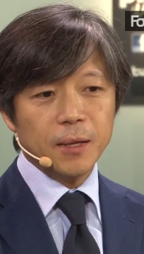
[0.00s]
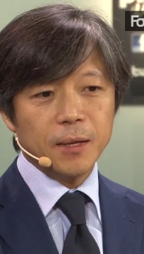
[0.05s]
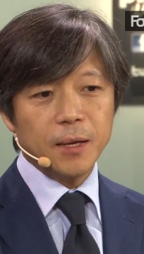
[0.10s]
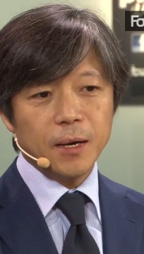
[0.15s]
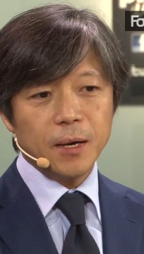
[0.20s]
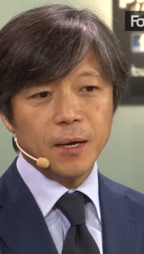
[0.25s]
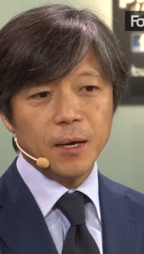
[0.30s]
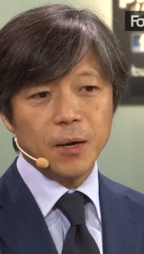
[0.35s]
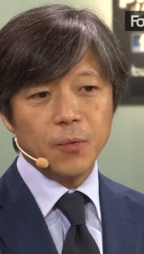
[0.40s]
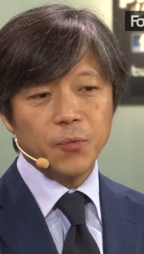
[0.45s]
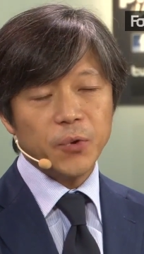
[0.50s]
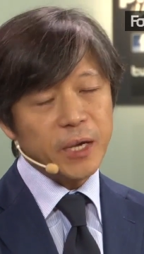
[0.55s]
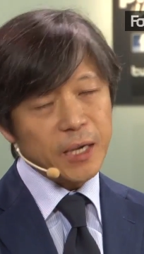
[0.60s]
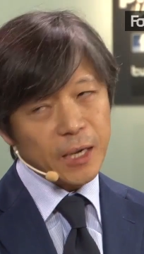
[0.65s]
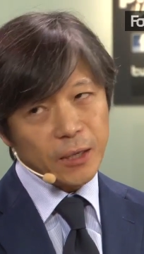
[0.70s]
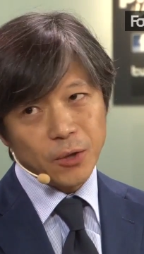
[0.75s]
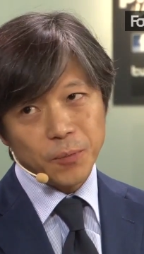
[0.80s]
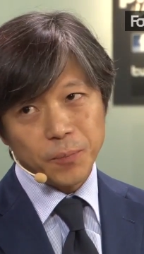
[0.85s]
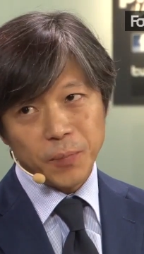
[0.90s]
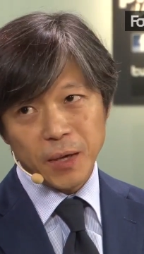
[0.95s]
we
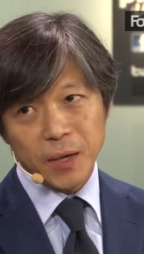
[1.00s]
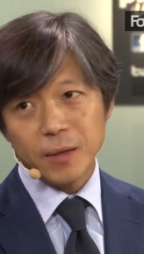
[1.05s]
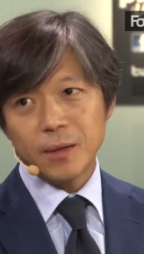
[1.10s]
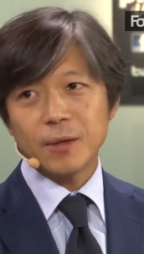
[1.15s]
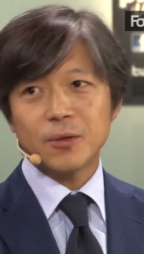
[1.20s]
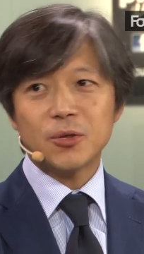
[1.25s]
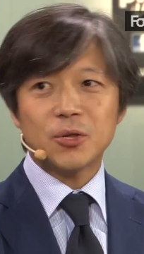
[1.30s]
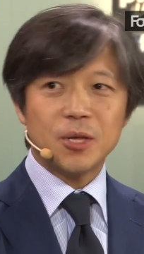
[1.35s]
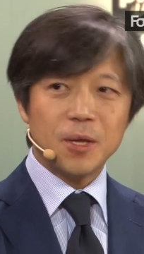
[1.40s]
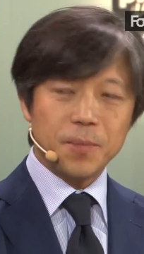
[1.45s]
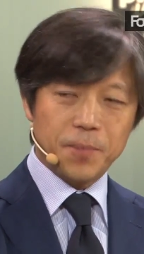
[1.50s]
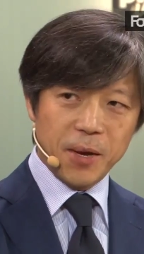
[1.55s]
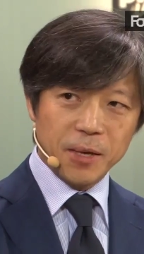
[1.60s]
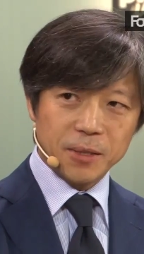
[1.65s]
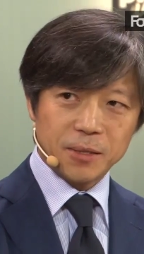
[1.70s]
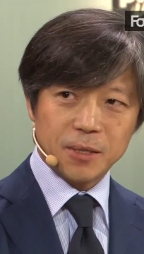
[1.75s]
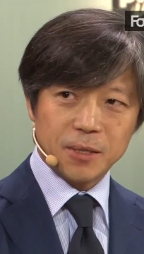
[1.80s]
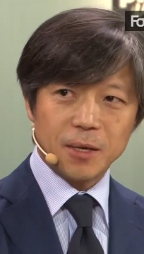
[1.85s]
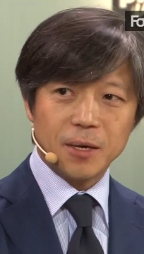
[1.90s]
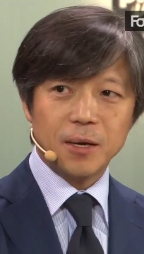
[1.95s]
cannot be the
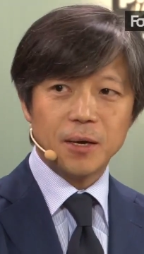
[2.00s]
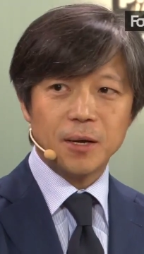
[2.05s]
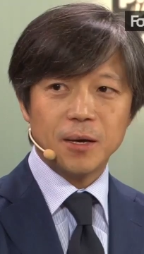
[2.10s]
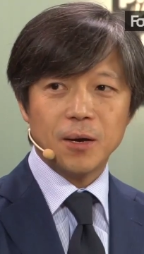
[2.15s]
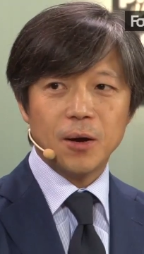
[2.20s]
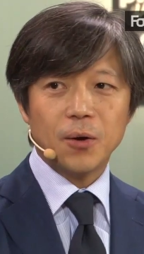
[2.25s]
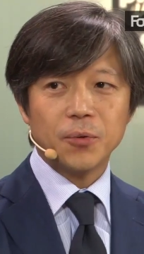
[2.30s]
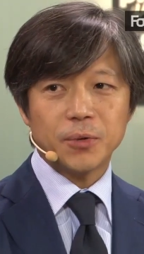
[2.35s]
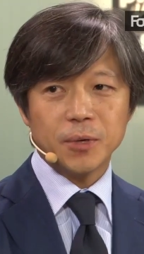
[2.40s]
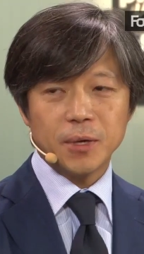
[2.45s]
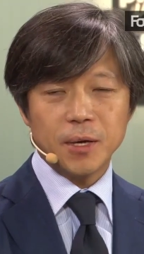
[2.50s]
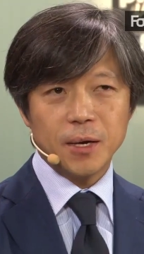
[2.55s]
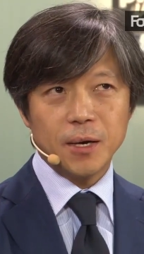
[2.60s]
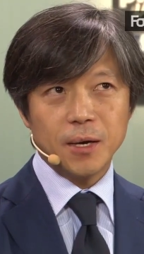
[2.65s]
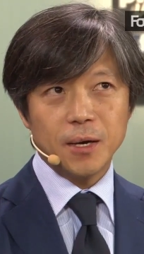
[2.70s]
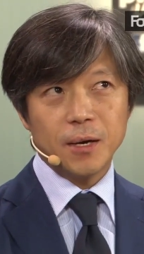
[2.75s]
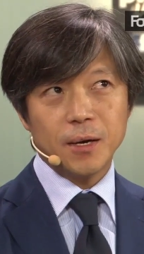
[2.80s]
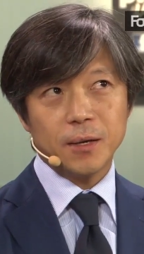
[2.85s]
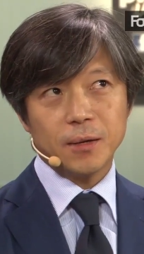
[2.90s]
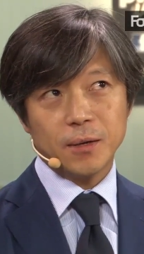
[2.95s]
cheapest
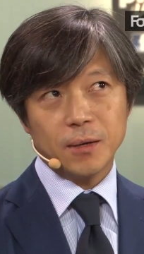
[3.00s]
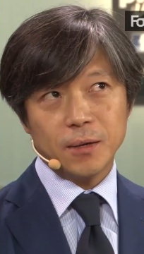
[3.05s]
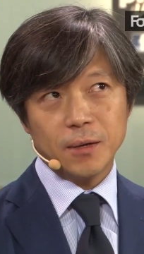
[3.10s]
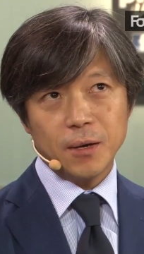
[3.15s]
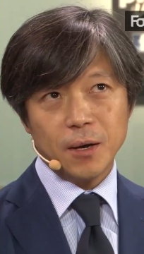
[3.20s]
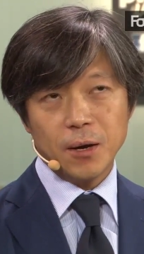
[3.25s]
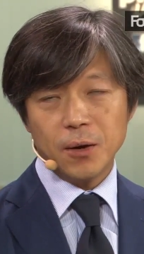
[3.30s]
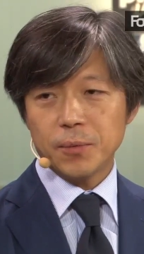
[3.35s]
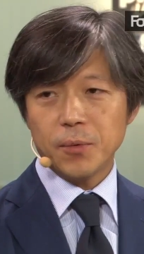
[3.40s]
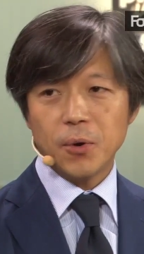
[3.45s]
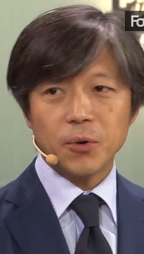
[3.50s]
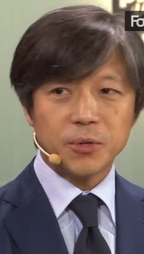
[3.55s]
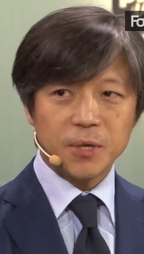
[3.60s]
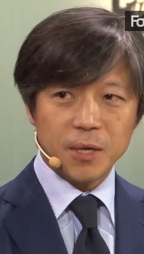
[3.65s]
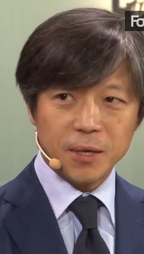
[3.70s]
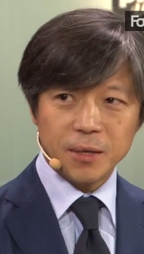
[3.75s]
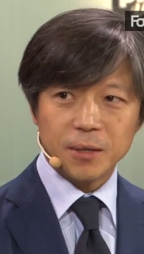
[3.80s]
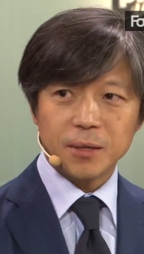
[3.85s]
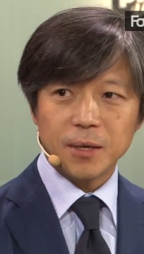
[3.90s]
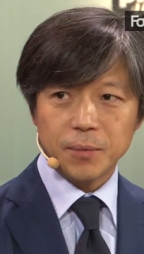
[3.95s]
the
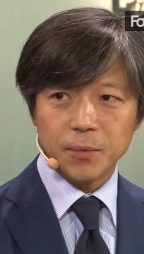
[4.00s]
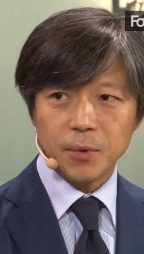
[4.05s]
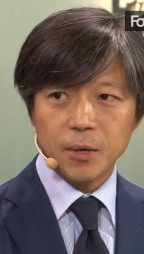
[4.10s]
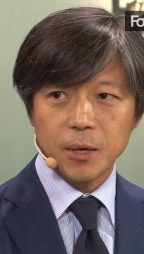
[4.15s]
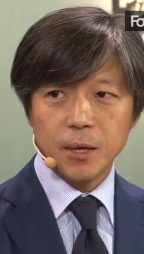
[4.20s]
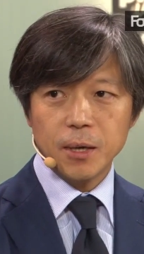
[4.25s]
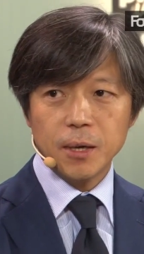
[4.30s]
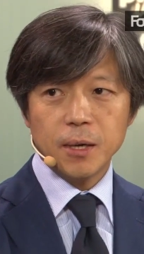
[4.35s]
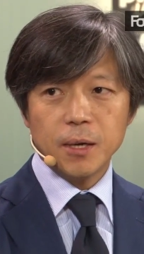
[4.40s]
alternative.